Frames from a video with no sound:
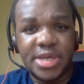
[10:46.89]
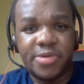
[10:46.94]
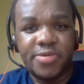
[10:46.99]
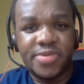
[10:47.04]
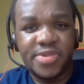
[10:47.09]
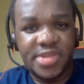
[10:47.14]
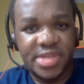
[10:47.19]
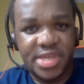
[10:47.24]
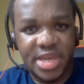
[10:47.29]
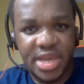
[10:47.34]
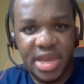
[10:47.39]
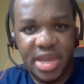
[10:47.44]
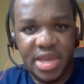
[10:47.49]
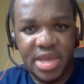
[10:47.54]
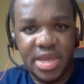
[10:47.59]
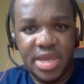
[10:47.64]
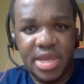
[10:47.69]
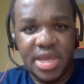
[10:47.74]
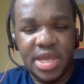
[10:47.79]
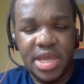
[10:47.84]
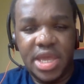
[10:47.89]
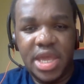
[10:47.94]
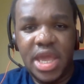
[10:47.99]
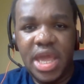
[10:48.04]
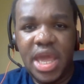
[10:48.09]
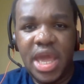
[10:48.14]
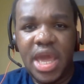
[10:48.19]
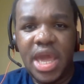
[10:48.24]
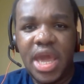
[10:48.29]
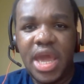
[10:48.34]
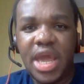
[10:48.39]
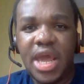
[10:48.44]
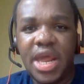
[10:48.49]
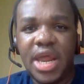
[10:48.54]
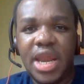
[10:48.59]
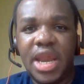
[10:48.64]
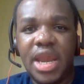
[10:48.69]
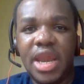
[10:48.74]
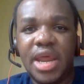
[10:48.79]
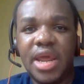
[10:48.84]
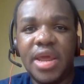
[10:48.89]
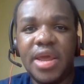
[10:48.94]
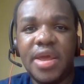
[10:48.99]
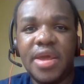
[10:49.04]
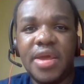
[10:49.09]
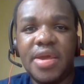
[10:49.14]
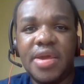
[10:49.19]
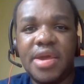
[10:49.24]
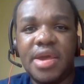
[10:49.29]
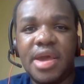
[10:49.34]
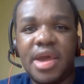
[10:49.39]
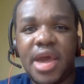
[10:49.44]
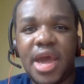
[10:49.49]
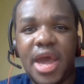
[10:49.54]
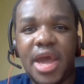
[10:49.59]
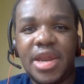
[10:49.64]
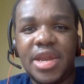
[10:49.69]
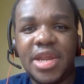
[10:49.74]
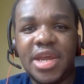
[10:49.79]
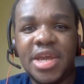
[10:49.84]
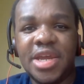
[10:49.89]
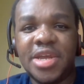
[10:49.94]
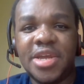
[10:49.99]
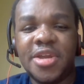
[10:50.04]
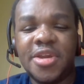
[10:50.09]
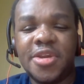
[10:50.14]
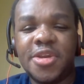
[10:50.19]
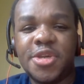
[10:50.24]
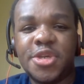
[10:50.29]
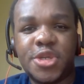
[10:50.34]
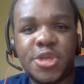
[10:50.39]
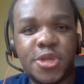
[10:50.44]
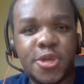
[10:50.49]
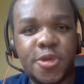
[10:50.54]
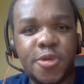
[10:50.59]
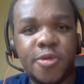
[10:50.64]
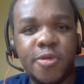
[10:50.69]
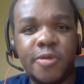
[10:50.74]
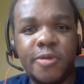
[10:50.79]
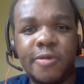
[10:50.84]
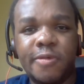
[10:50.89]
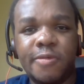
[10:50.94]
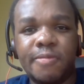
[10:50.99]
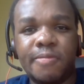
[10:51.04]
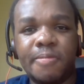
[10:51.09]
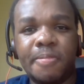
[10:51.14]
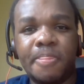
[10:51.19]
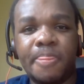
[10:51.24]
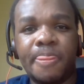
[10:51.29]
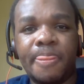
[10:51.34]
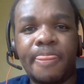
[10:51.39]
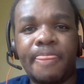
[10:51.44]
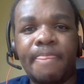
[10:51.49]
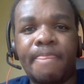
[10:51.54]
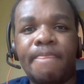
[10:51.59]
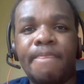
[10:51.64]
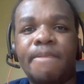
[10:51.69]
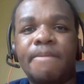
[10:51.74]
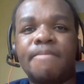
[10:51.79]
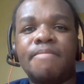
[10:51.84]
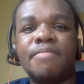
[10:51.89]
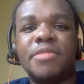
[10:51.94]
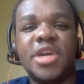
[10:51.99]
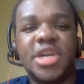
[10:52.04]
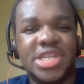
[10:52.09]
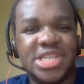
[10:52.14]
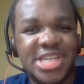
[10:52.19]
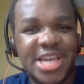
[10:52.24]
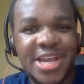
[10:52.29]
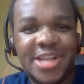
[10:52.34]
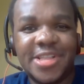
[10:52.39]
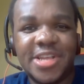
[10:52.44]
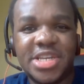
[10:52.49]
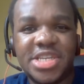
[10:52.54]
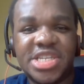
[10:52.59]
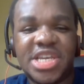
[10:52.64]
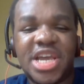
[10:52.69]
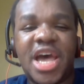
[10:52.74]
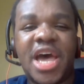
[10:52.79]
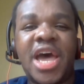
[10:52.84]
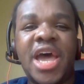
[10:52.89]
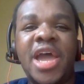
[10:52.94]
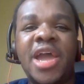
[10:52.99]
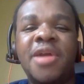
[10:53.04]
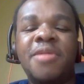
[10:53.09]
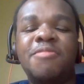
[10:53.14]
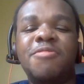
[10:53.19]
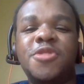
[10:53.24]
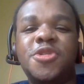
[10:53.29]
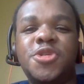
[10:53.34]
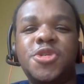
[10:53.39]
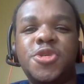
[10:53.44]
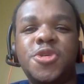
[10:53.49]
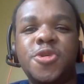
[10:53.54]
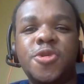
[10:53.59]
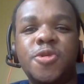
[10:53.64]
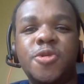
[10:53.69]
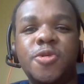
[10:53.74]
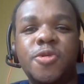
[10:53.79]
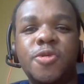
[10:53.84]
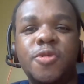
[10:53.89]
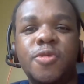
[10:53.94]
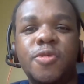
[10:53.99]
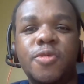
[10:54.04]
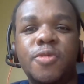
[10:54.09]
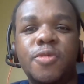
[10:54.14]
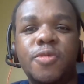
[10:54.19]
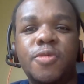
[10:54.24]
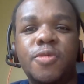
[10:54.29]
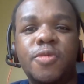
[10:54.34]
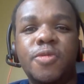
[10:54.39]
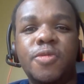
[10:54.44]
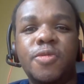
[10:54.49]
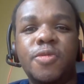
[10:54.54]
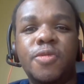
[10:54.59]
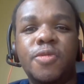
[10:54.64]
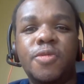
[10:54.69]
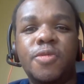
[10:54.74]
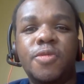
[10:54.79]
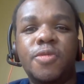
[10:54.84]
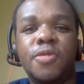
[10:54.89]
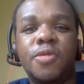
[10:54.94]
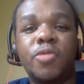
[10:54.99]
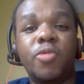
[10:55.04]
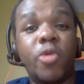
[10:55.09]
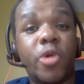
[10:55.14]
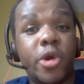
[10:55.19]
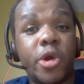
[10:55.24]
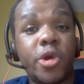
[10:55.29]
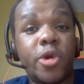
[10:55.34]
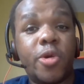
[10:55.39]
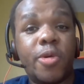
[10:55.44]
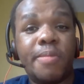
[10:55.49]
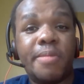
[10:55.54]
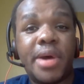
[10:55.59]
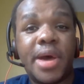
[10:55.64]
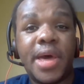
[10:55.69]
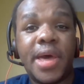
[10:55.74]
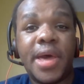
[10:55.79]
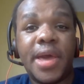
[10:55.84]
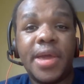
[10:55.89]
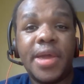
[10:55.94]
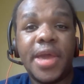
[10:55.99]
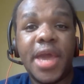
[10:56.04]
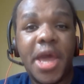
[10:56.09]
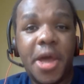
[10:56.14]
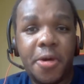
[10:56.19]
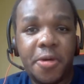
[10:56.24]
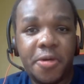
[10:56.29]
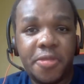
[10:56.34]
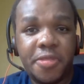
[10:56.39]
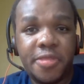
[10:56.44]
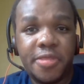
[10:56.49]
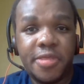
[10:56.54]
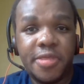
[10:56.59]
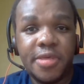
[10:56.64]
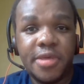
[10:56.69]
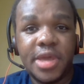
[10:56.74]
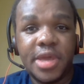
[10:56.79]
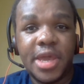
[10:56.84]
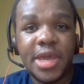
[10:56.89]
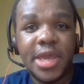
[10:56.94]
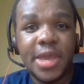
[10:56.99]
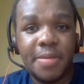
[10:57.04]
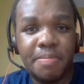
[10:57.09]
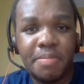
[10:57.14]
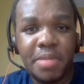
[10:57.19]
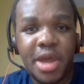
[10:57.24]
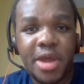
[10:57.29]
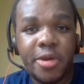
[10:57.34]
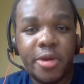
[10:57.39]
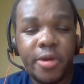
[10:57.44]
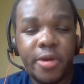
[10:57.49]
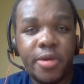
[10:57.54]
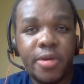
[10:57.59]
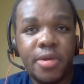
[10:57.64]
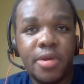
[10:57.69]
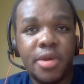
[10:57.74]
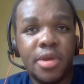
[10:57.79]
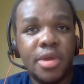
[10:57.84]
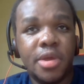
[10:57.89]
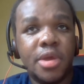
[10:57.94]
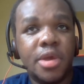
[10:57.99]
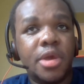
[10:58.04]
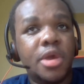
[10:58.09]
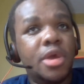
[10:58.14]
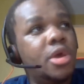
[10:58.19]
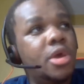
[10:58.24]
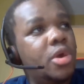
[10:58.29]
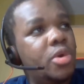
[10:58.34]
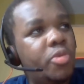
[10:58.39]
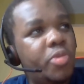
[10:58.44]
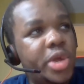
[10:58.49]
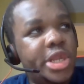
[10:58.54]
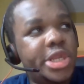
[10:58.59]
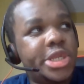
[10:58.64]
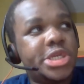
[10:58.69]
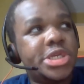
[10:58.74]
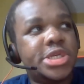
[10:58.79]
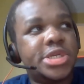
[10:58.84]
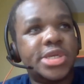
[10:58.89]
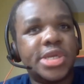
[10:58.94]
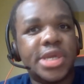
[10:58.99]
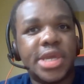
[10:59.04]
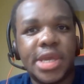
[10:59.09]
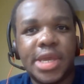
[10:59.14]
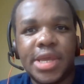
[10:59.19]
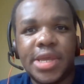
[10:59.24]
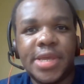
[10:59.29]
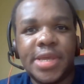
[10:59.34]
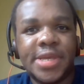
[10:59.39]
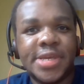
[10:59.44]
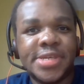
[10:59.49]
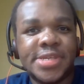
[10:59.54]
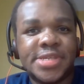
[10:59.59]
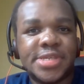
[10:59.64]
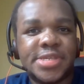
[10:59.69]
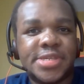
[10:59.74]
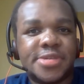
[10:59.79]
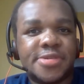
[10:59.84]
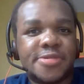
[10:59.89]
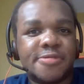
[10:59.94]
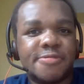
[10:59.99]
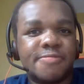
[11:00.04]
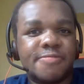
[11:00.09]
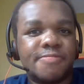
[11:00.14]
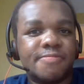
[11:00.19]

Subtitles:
I was sick and I needed to take the time to work on my health and get better, which is